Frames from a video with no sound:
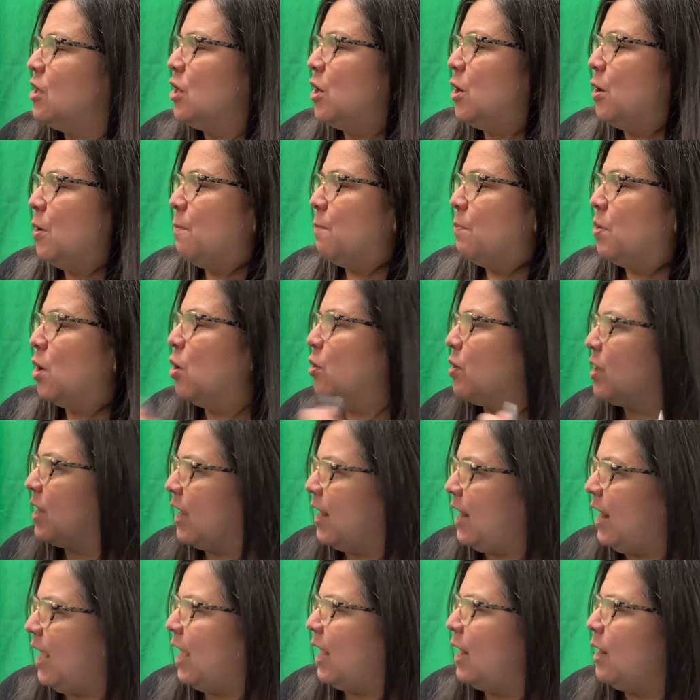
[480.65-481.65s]
poke it
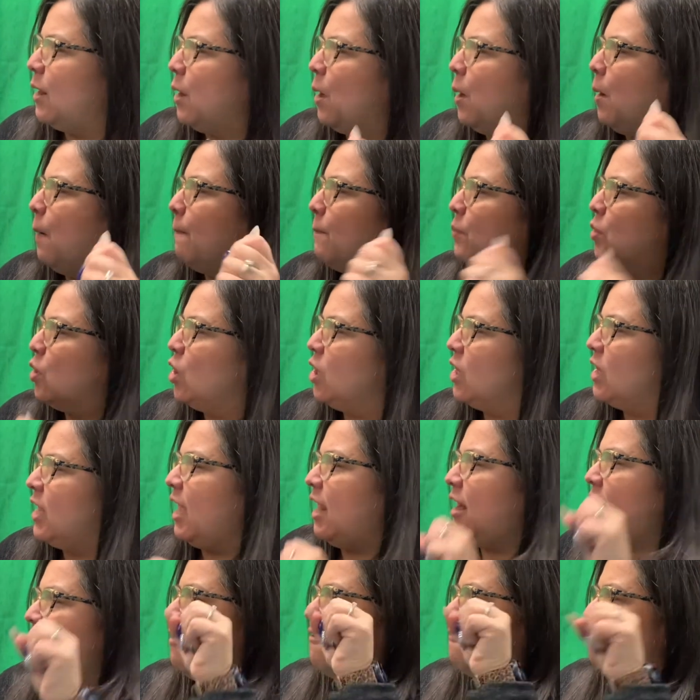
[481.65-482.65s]
in, pull it,
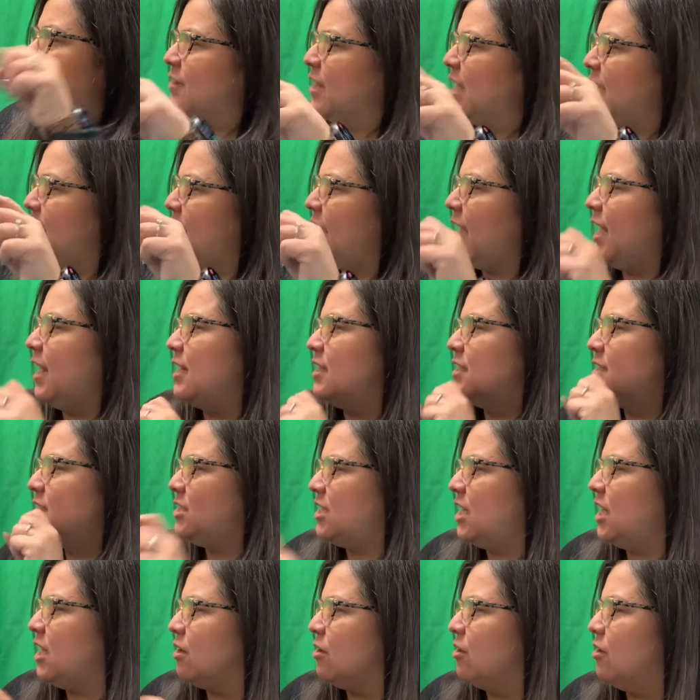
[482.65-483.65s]
flick it,
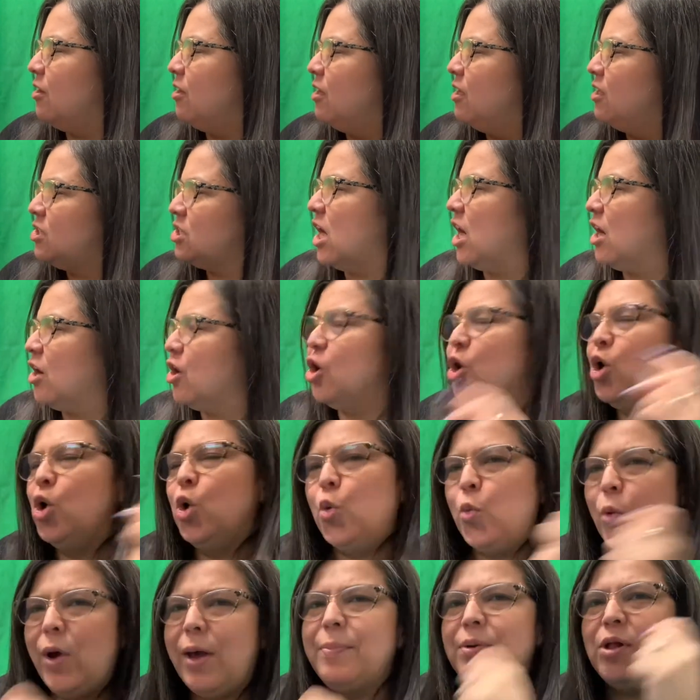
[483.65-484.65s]
jiggle, joggle,
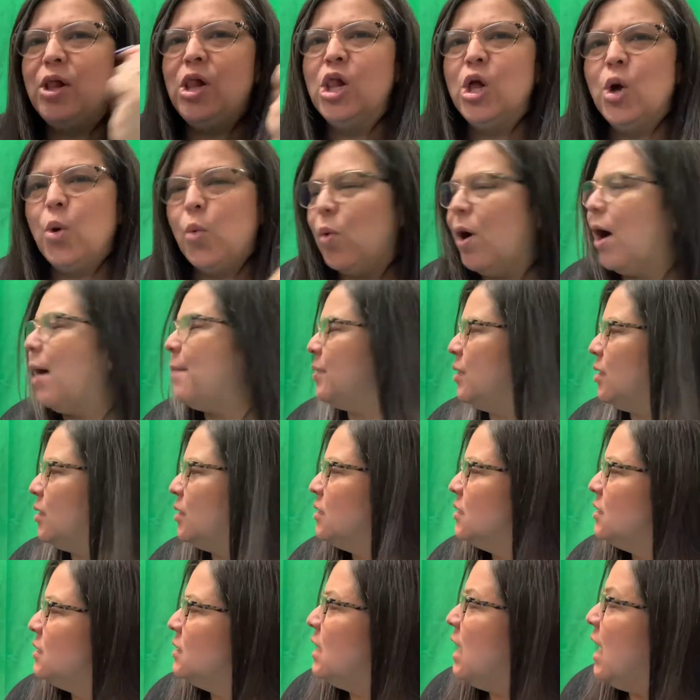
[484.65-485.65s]
wibble,
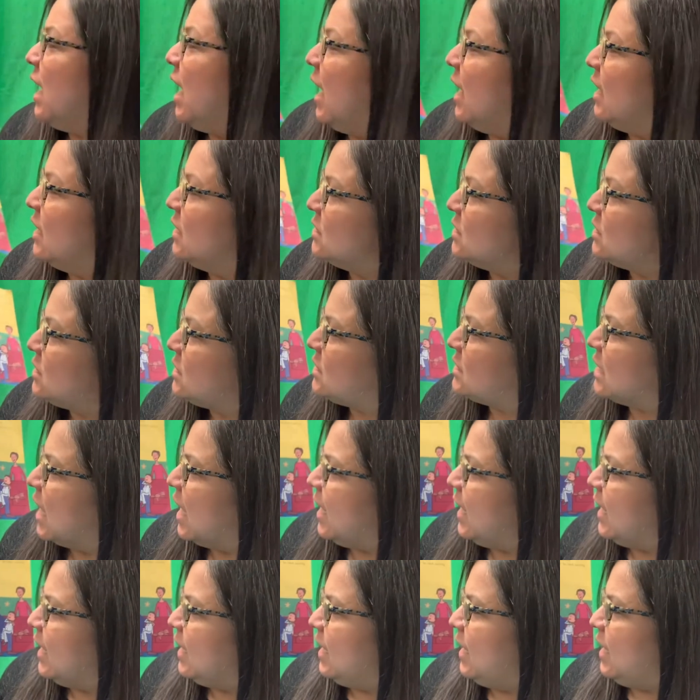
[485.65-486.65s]
wobble.
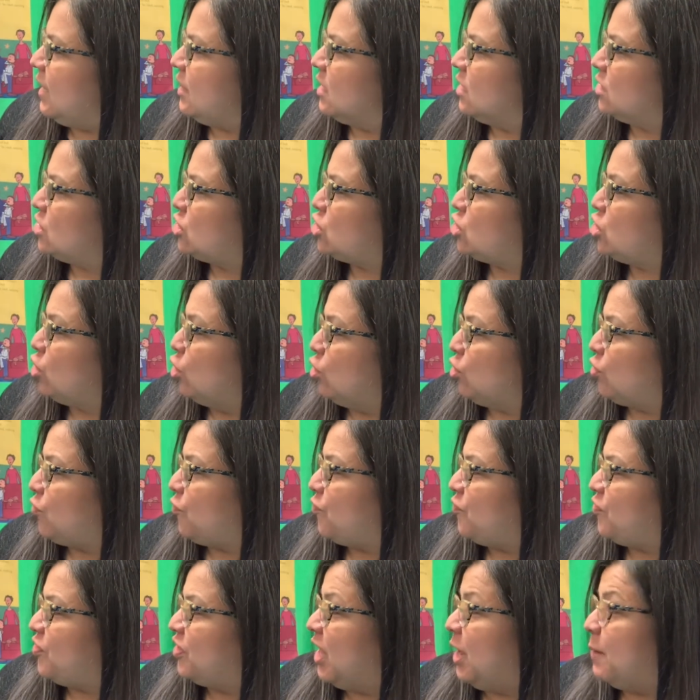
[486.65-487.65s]
Suddenly, the
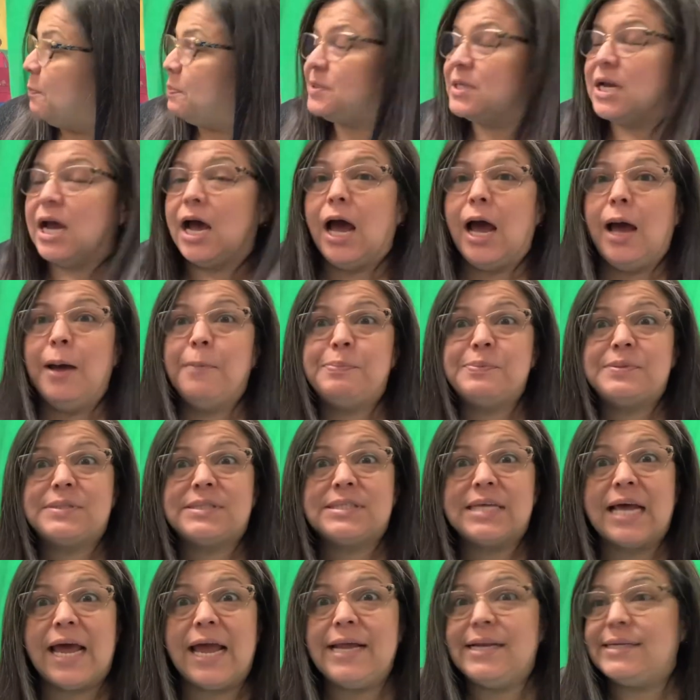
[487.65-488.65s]
tooth flipped
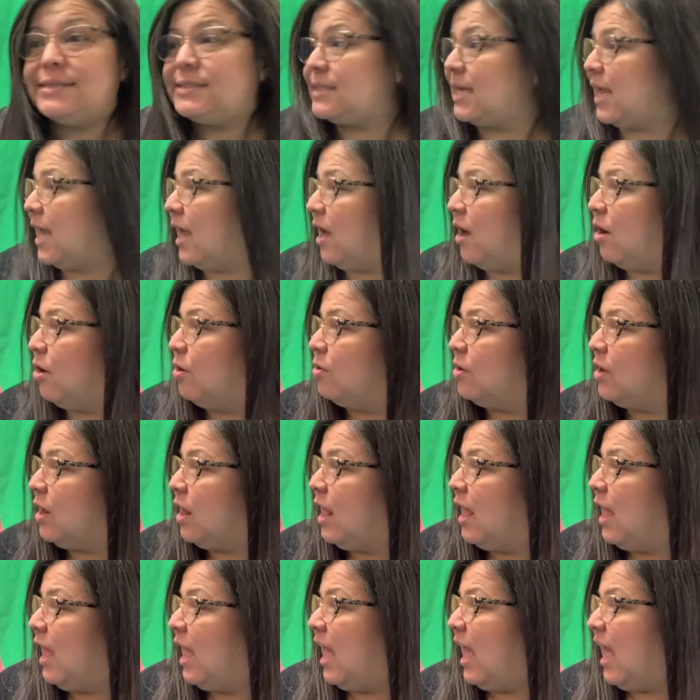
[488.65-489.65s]
upside down
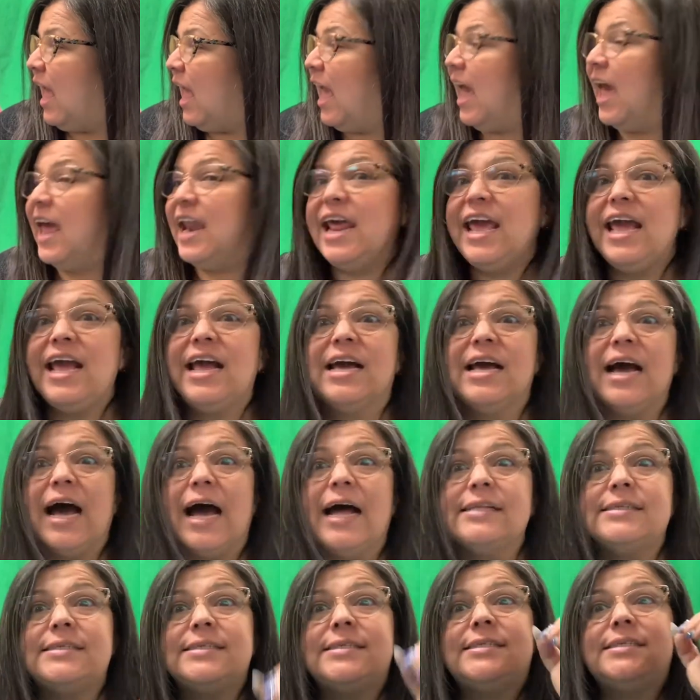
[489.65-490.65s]
and it
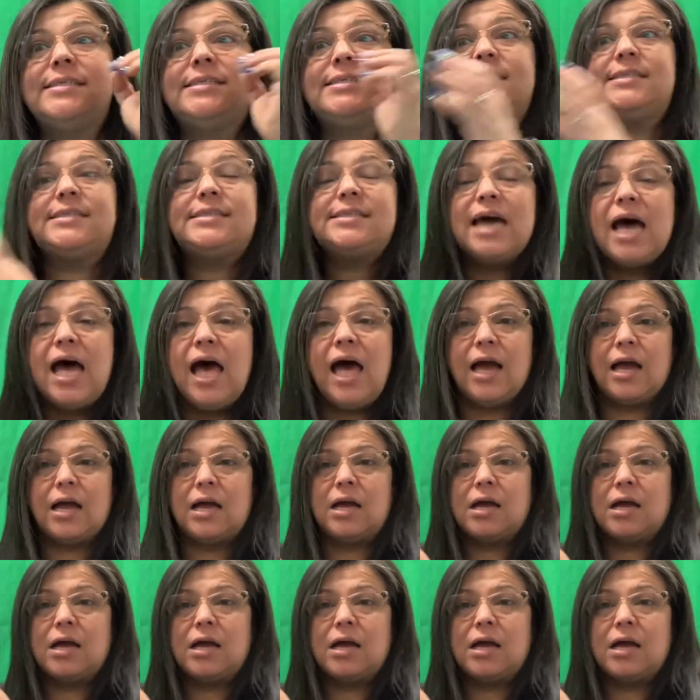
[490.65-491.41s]
got stuck.